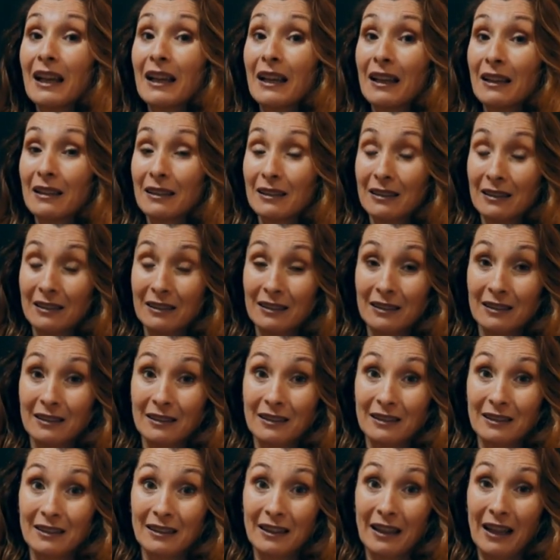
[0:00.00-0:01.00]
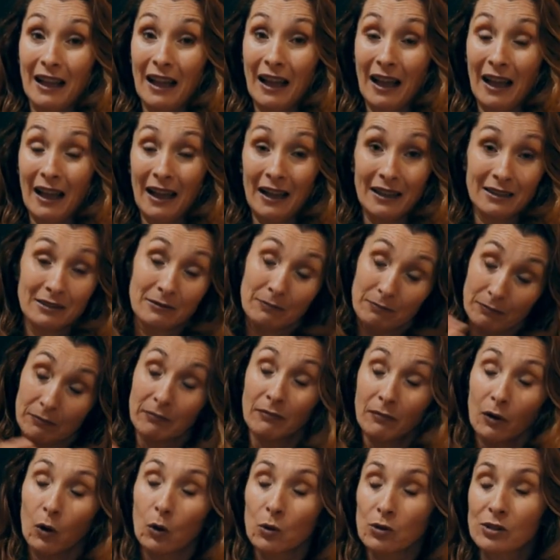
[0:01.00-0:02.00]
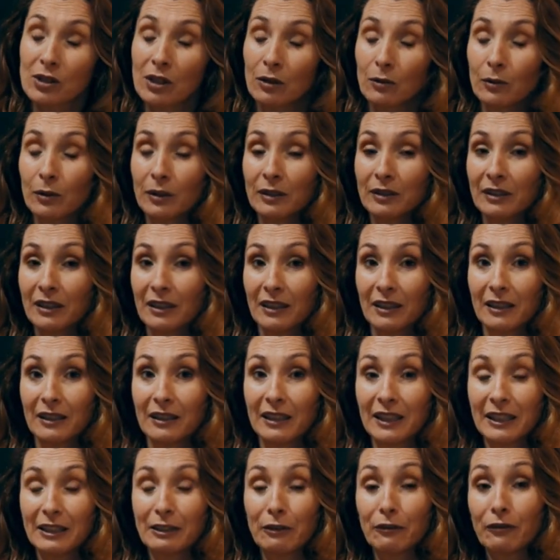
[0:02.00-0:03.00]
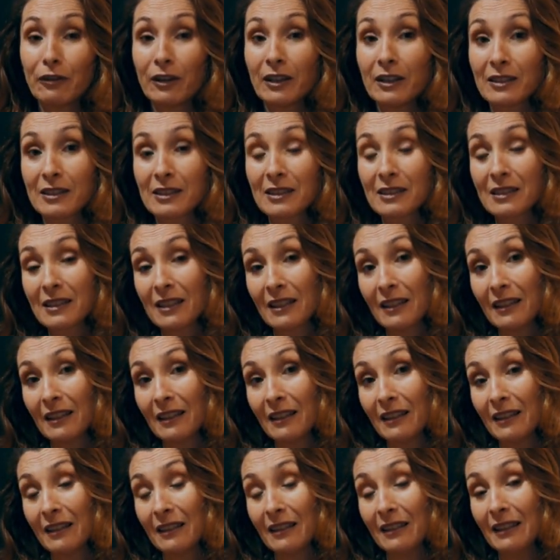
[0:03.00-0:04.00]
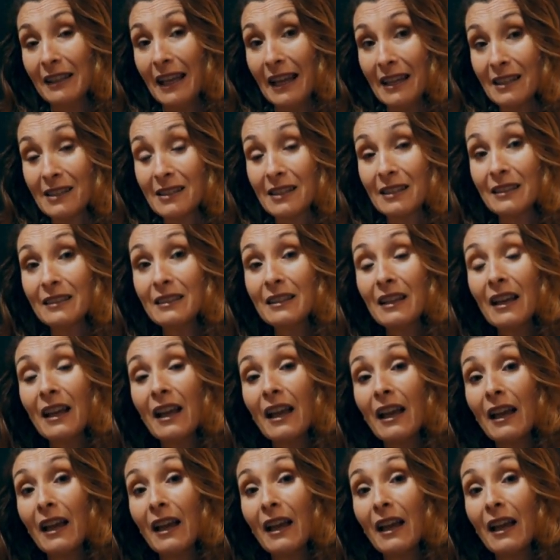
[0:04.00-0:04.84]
and also in the first lesson,